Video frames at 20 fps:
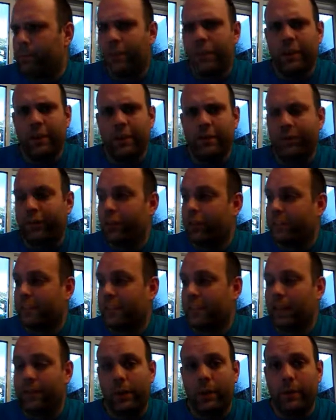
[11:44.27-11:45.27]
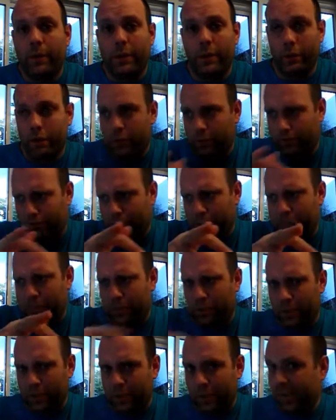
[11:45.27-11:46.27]
13, 14. Have a go at those. Press
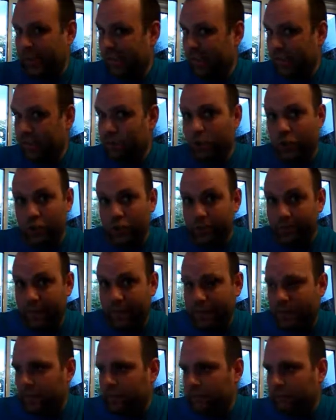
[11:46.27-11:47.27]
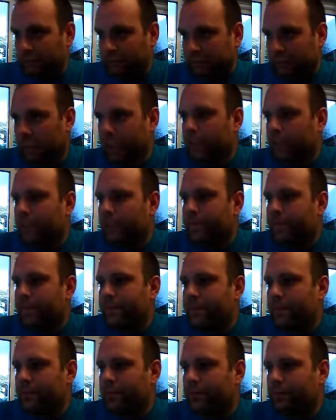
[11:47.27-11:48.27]
pause. Watch the vector.
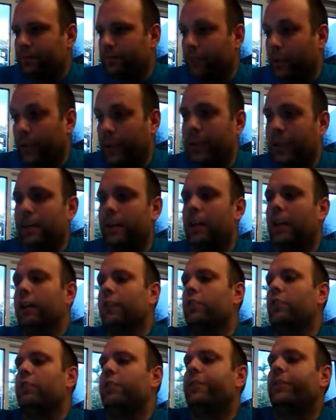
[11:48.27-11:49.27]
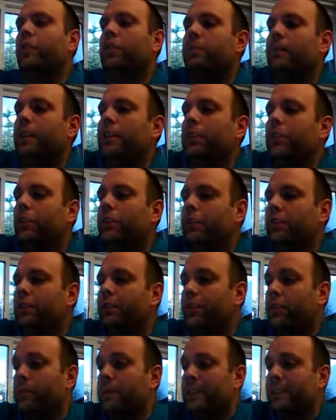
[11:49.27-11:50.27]
Okay, uniform and
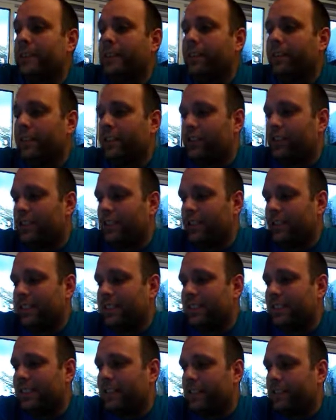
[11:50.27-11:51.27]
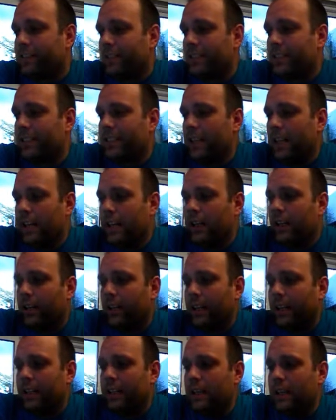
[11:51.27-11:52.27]
non-uniform acceleration. Now this is the difference.
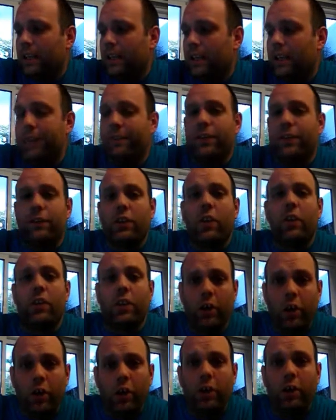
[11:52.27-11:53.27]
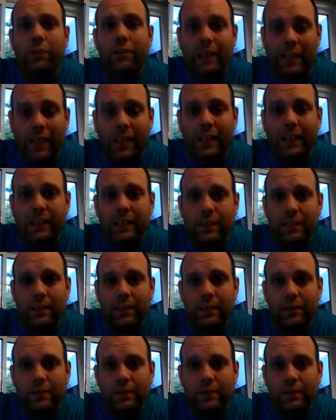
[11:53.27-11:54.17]
Okay, if you've got a curved line,